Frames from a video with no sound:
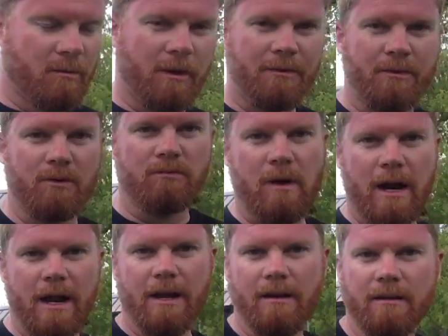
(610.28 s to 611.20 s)
went through
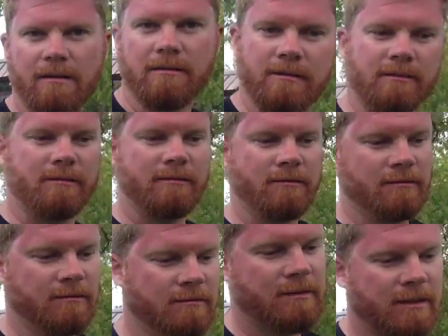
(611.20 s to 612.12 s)
rain,
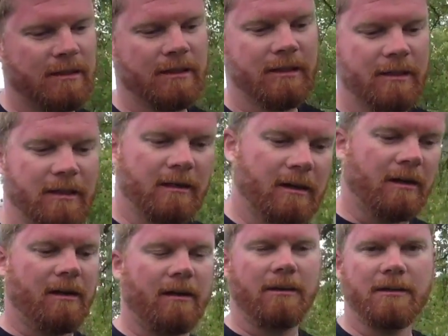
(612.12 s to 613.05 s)

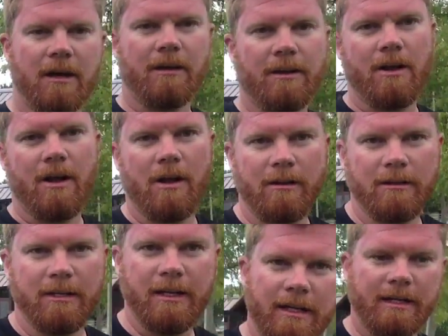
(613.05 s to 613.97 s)

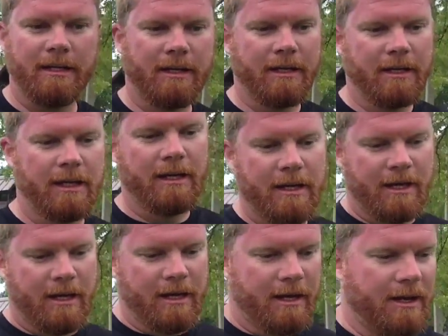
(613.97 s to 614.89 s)
hauled,
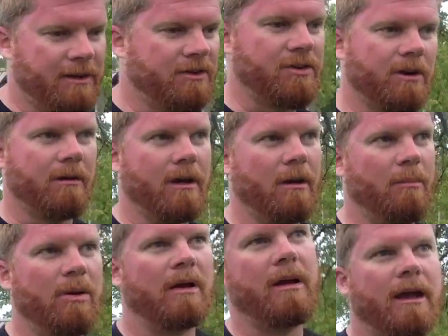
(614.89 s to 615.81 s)
and showed
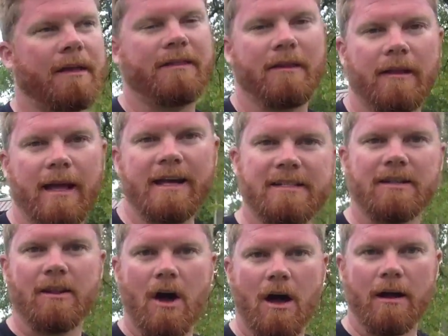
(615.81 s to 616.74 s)
up at the
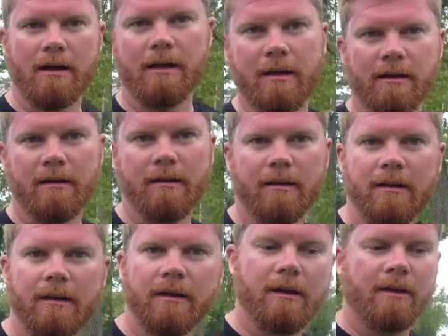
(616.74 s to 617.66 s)
last lock
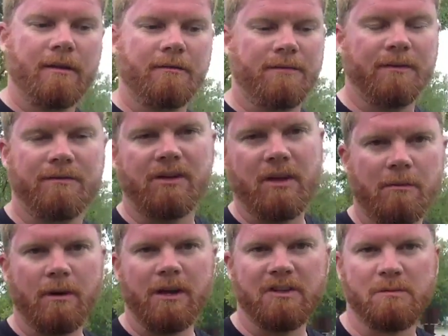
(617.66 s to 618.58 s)

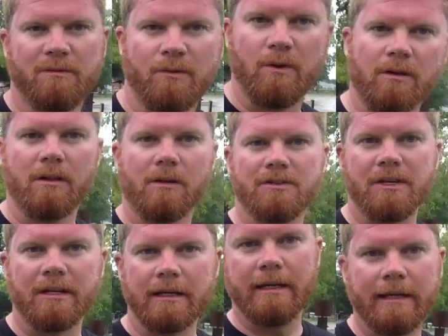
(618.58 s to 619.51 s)
15 minutes before
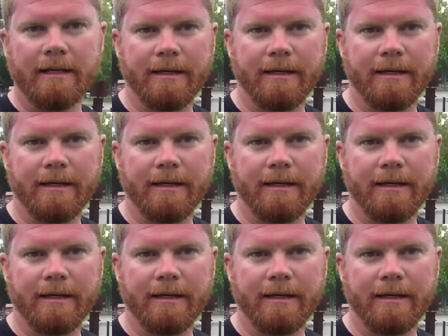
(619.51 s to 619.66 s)
closing,